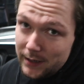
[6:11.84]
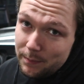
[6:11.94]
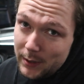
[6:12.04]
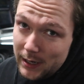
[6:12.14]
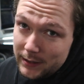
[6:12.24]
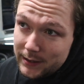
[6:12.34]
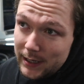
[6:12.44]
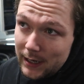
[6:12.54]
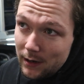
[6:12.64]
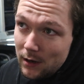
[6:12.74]
it by
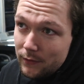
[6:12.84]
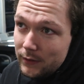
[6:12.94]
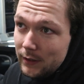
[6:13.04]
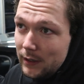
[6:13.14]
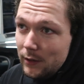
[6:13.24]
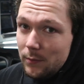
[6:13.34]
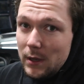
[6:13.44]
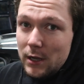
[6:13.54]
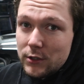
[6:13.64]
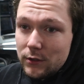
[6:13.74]
taking off the little
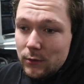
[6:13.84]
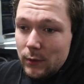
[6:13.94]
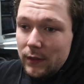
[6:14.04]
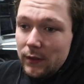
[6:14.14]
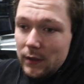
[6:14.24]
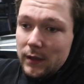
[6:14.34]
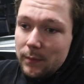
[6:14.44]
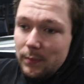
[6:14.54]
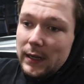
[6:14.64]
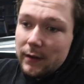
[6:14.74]
module with
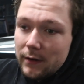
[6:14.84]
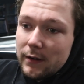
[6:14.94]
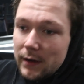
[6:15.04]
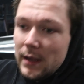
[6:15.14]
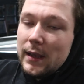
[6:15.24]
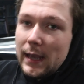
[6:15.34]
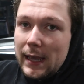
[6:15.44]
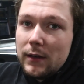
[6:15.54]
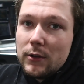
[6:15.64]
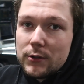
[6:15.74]
the blinker
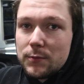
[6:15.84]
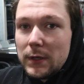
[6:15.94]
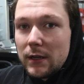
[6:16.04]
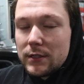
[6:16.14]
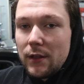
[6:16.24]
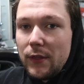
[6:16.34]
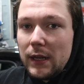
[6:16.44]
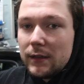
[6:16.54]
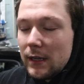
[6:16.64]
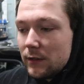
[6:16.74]
handles, because I
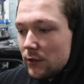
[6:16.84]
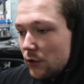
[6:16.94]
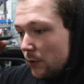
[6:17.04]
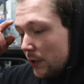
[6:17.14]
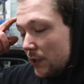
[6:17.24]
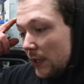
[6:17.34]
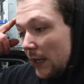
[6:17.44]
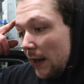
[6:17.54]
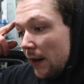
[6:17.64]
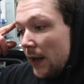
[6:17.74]
think there's a shortage in
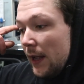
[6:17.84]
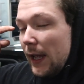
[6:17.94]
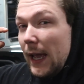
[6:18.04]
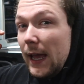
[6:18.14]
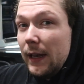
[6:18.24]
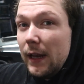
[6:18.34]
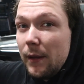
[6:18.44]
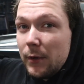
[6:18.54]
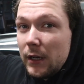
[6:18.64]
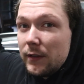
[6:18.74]
there. And then
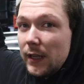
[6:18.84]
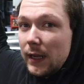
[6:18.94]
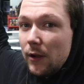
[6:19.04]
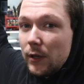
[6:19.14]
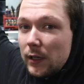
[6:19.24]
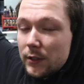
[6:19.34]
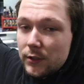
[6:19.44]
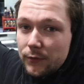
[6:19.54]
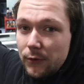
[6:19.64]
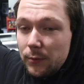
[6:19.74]
I'm gonna take out the
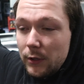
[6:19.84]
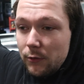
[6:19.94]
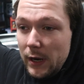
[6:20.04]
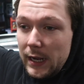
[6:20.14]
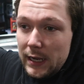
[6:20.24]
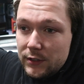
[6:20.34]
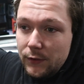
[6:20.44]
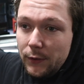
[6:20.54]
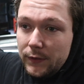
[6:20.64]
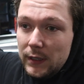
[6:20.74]
cluster from the gray
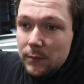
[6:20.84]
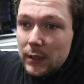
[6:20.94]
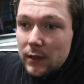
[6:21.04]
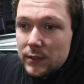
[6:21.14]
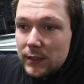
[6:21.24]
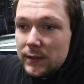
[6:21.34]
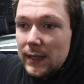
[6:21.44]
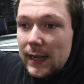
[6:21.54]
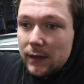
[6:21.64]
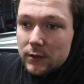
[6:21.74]
S13, because the
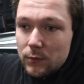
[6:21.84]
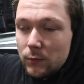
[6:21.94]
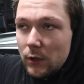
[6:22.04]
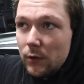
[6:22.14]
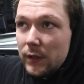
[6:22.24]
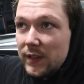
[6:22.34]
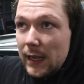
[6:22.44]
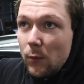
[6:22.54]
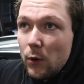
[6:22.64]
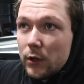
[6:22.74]
tag doesn't, no, the
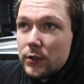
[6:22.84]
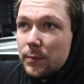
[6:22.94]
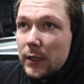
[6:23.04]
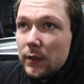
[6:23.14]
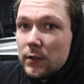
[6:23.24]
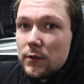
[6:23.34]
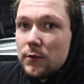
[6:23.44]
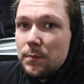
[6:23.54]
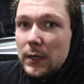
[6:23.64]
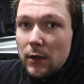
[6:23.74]
tag works, but the
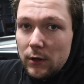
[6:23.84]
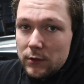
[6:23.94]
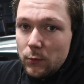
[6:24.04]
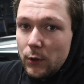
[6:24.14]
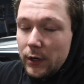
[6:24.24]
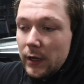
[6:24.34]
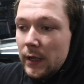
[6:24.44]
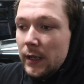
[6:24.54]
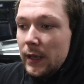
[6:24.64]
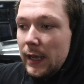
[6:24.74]
speedo doesn't work.
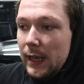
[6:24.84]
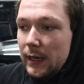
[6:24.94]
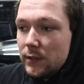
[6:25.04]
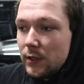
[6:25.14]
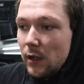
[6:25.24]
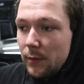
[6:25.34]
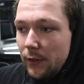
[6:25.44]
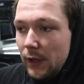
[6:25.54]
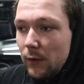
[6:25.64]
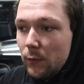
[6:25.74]
And that's a common
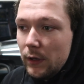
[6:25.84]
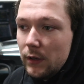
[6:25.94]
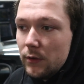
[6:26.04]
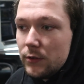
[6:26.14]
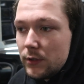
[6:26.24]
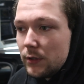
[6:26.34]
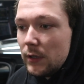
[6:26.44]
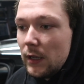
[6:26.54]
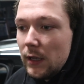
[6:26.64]
thing with those